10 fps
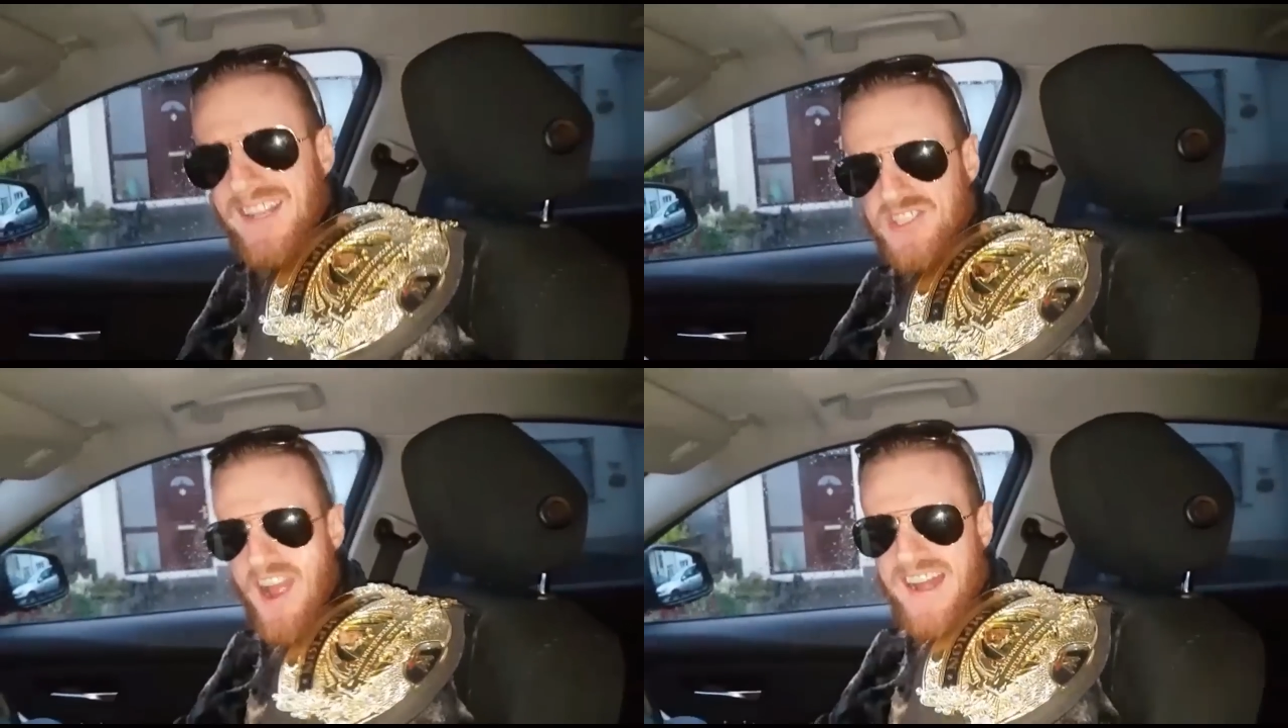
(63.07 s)

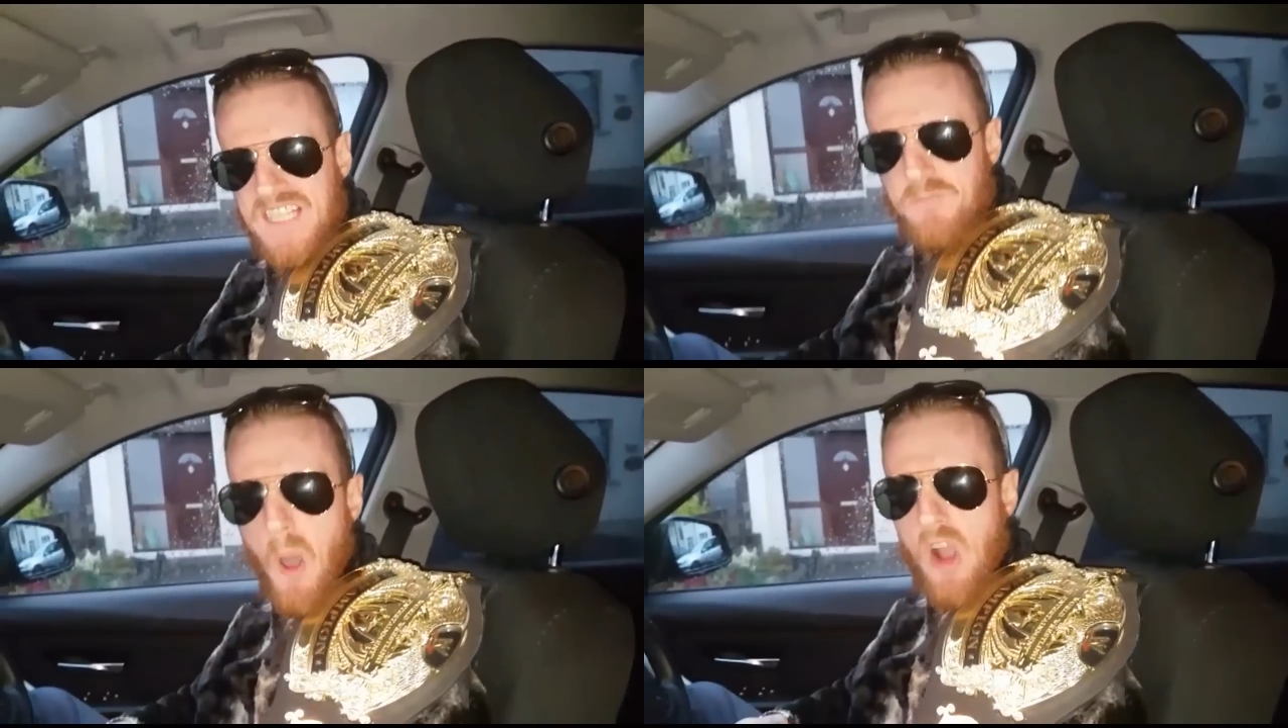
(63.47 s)
master
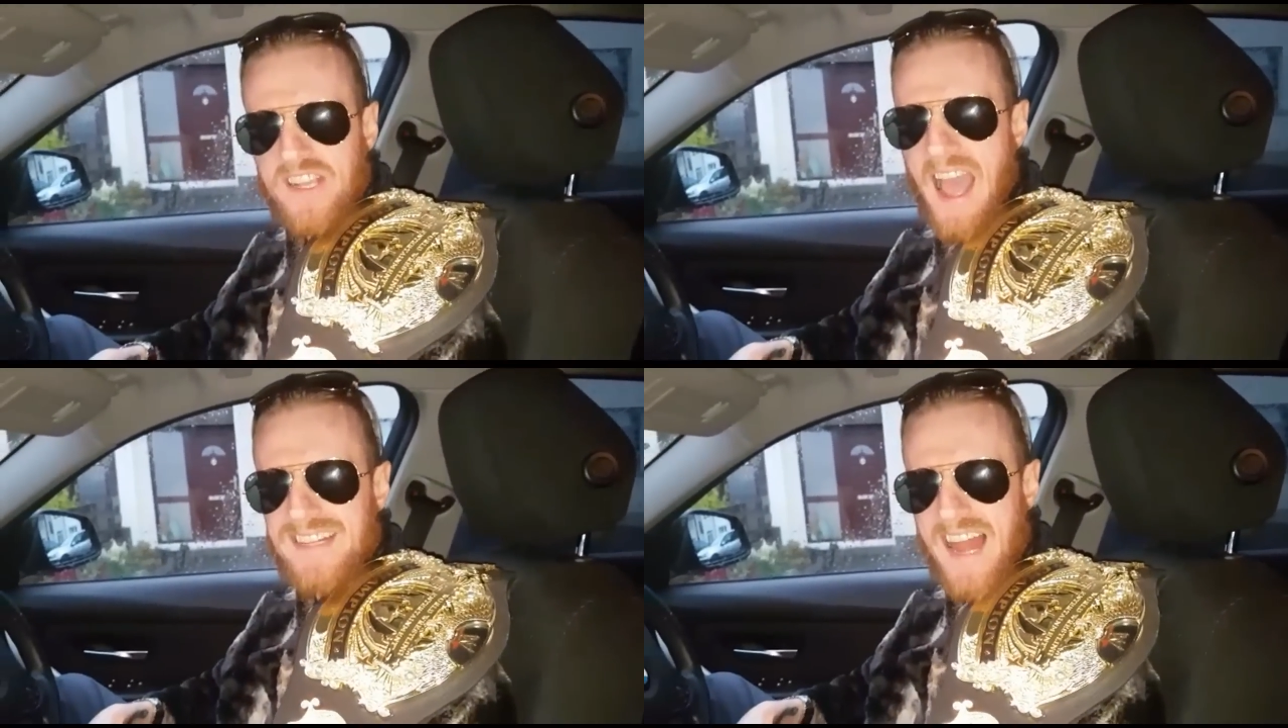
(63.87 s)
any
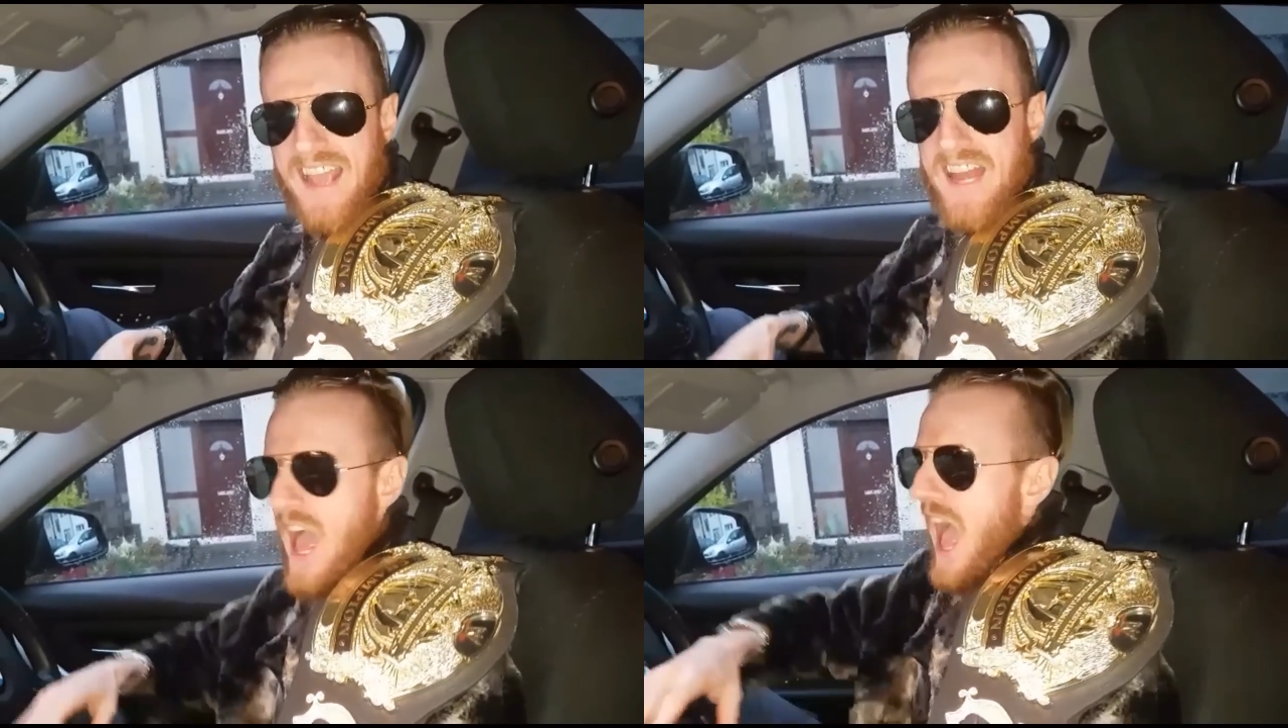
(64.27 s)
sport,
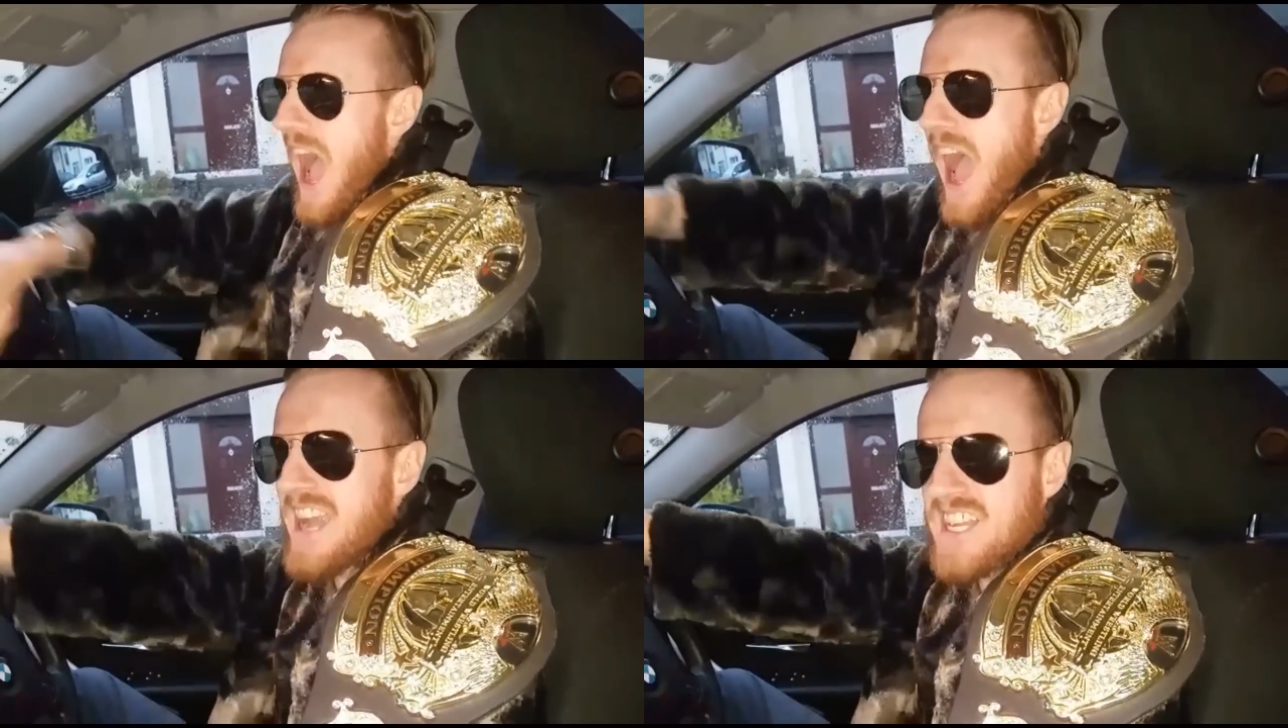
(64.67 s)
Kathleen.
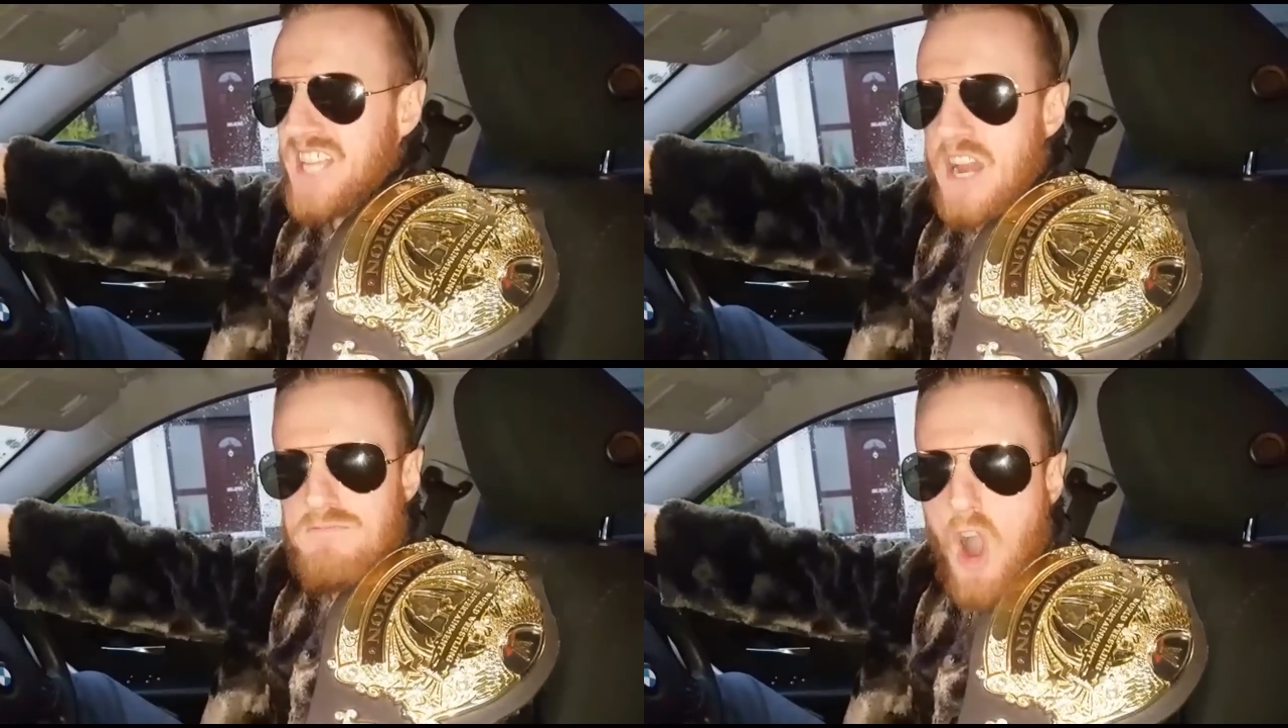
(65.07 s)
Anything,